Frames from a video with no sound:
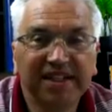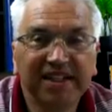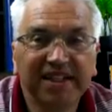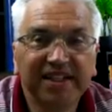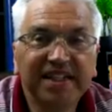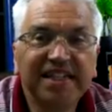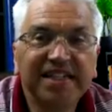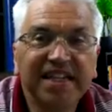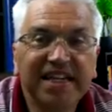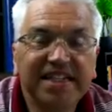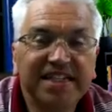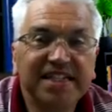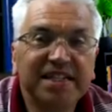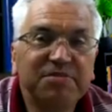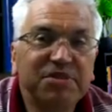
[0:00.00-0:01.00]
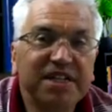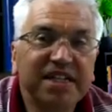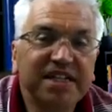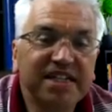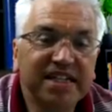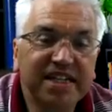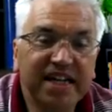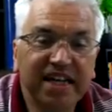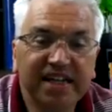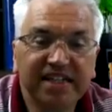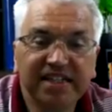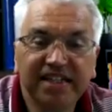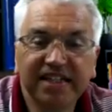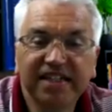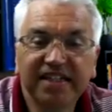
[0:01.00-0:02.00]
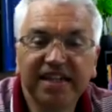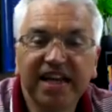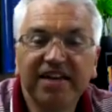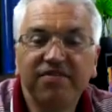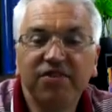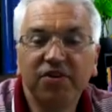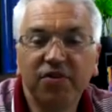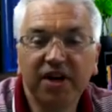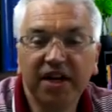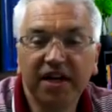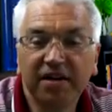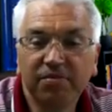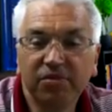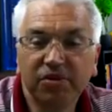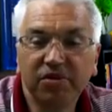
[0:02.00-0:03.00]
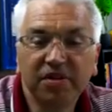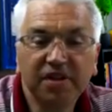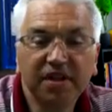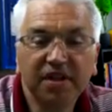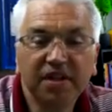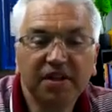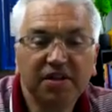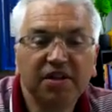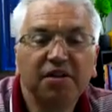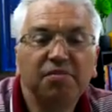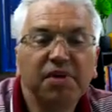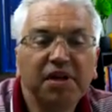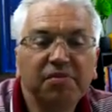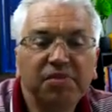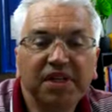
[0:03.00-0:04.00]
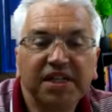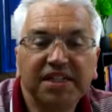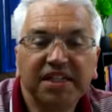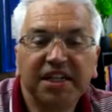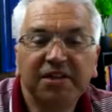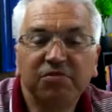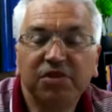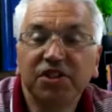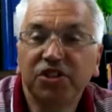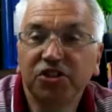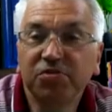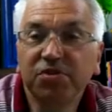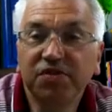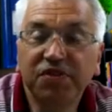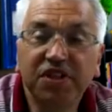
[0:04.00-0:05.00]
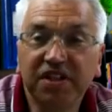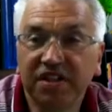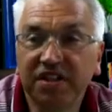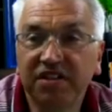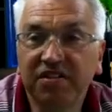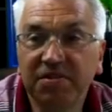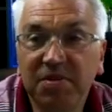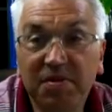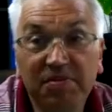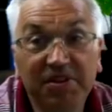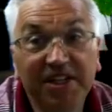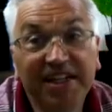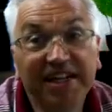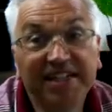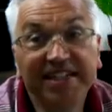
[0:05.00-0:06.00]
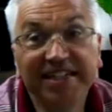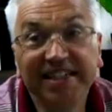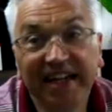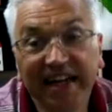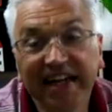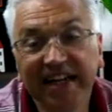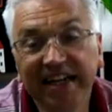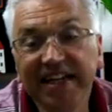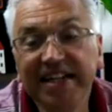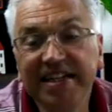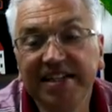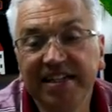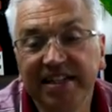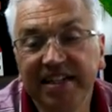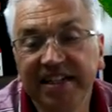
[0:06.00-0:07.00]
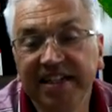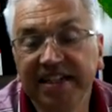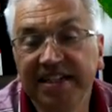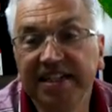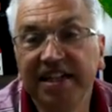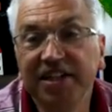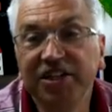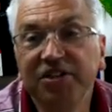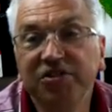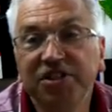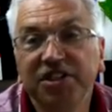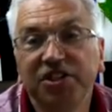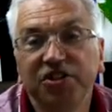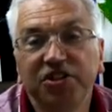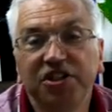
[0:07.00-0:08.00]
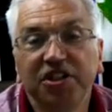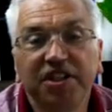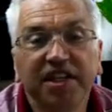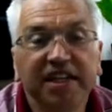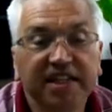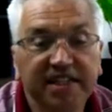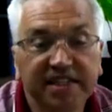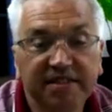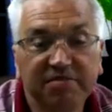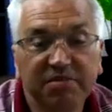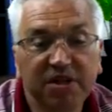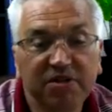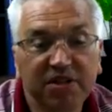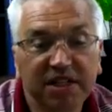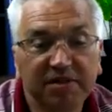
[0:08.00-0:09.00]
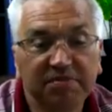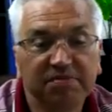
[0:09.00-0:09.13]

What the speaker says: These days it seems the internet is everywhere, but there may be a time when some of you can remember that you had to dial into the internet using such a thing as a modem.